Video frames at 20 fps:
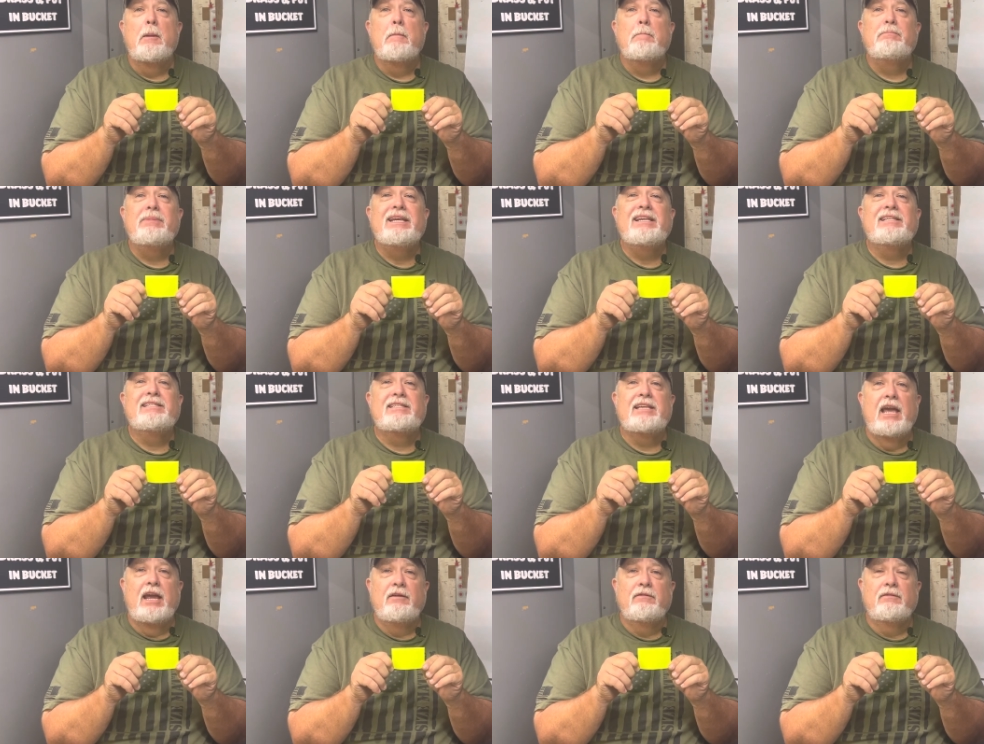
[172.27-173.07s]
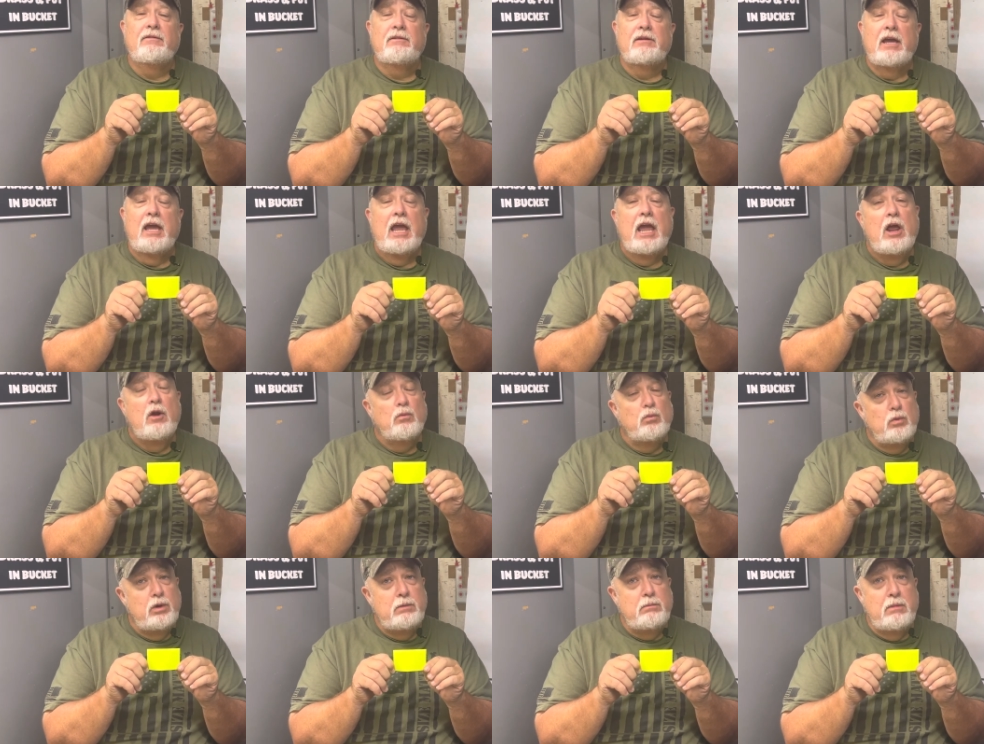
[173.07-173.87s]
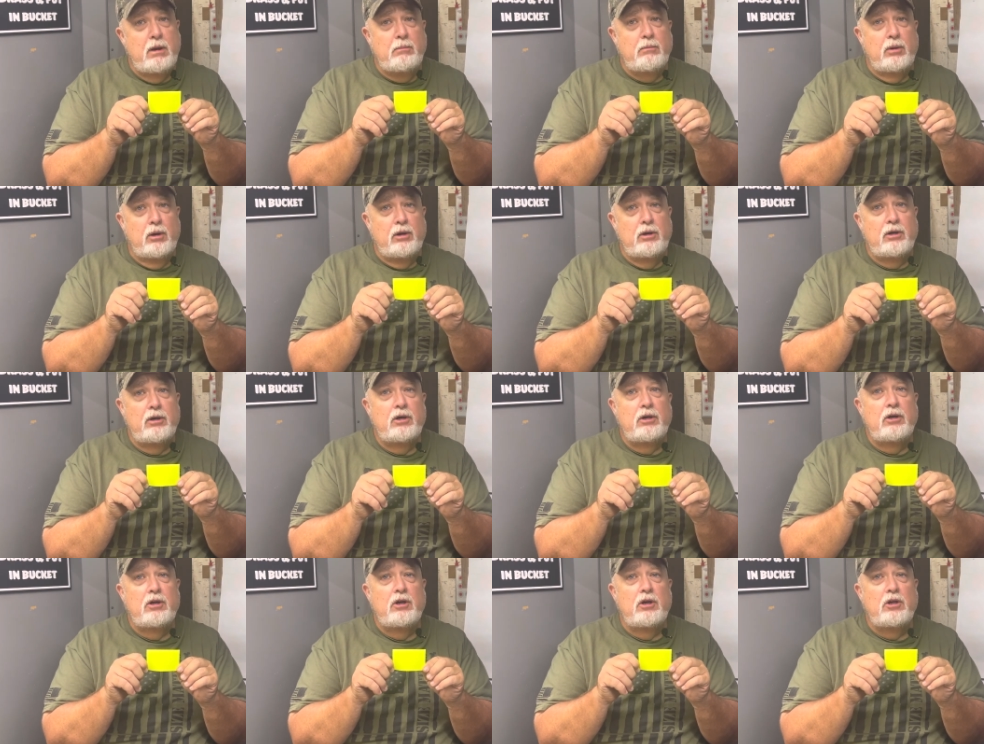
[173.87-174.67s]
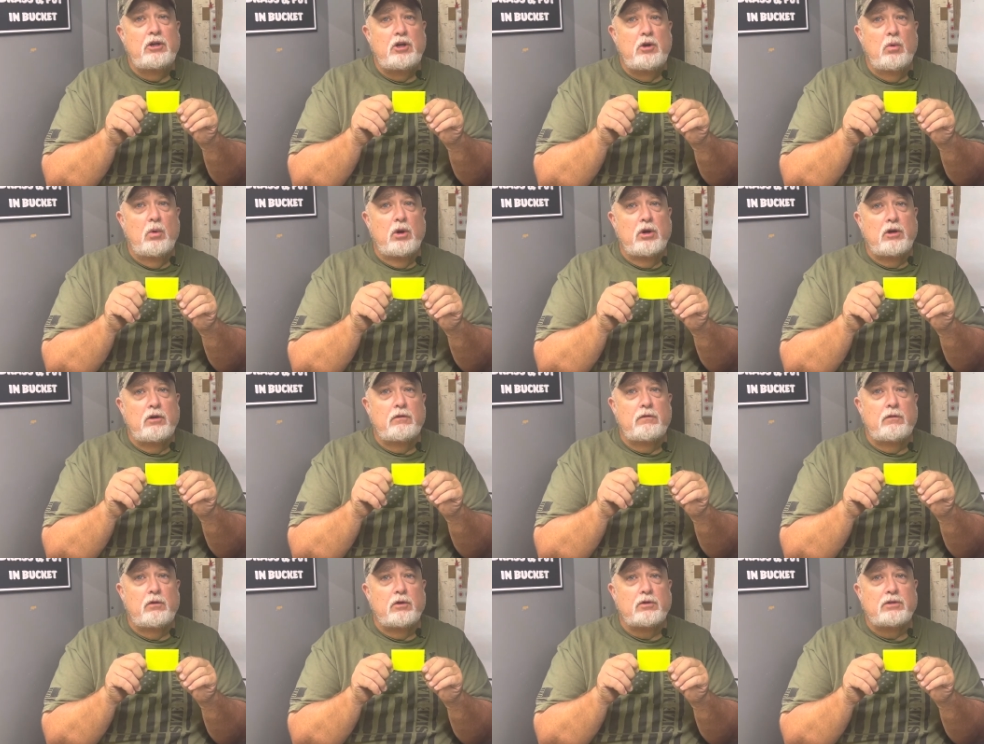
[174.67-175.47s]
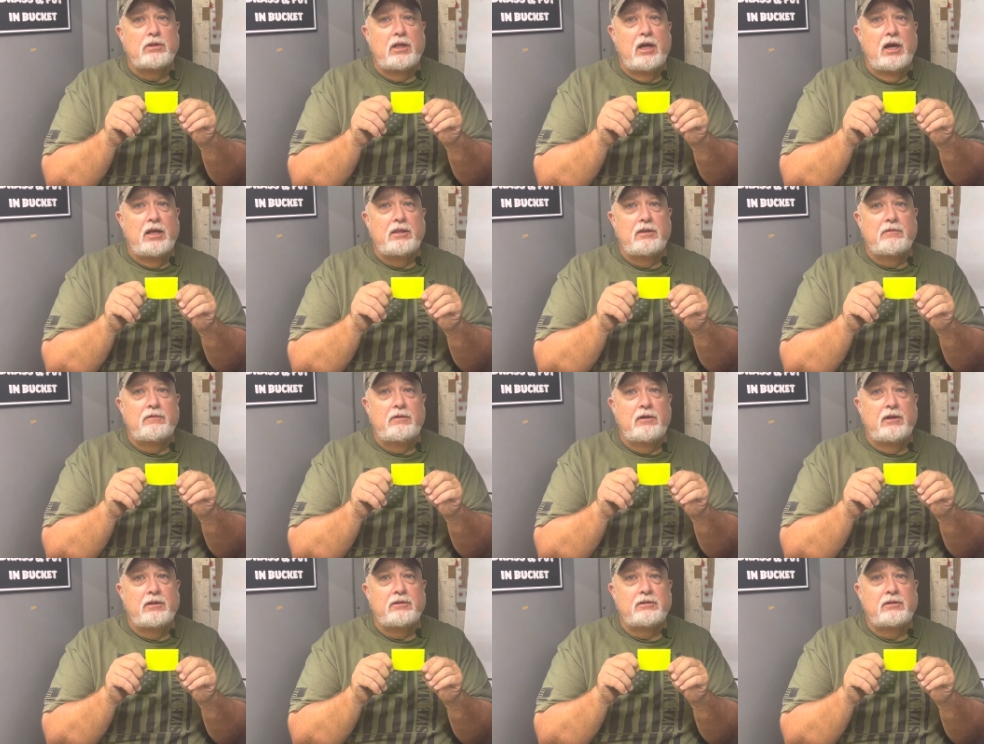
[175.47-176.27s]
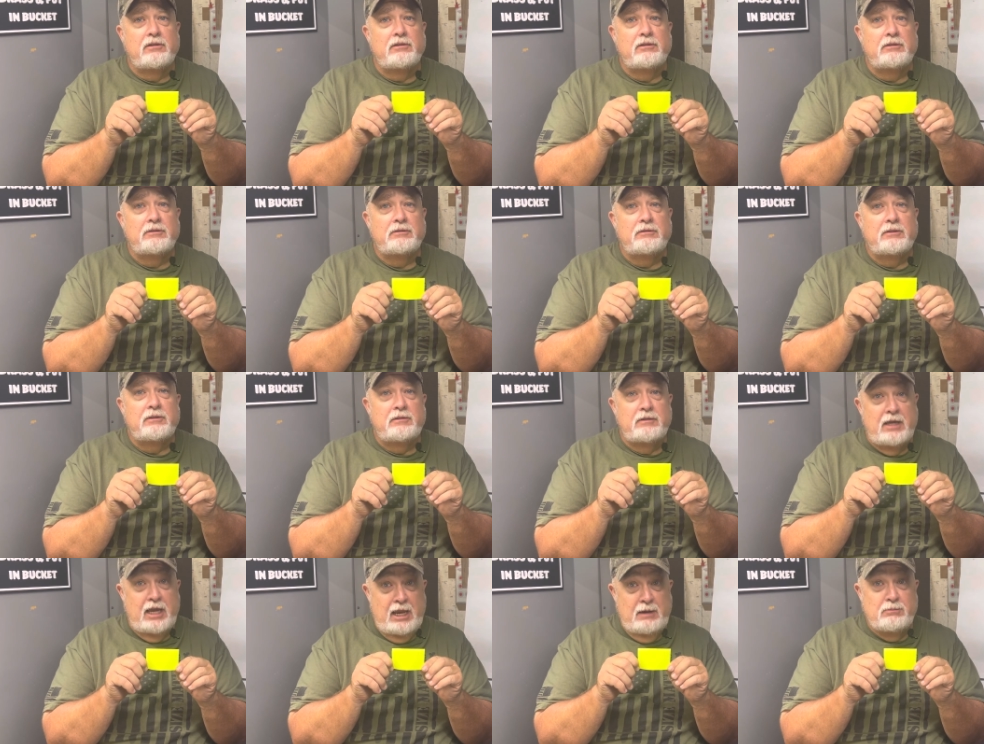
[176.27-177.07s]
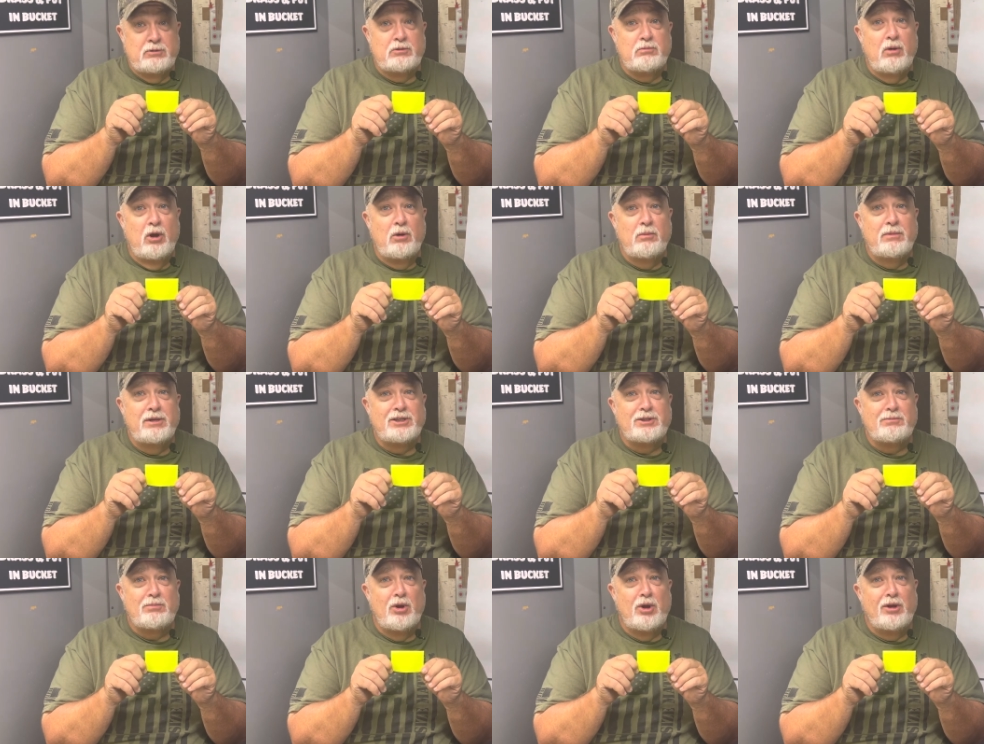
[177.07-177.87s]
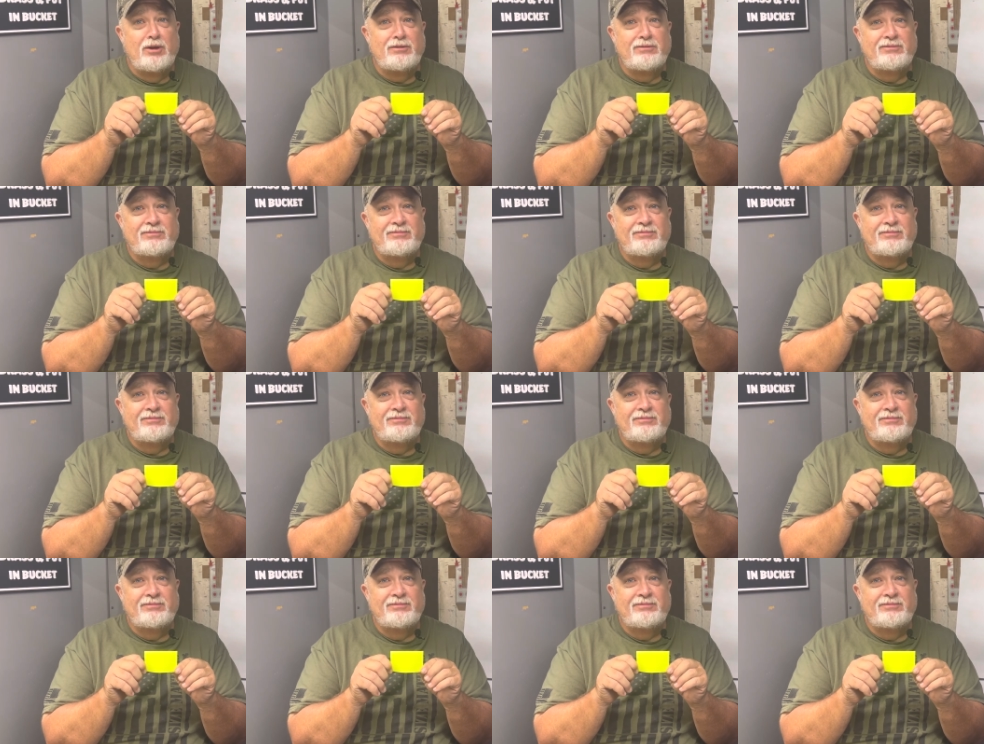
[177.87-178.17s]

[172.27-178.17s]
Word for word: be safe, and remember you are your first line of defense. Aim small, miss small.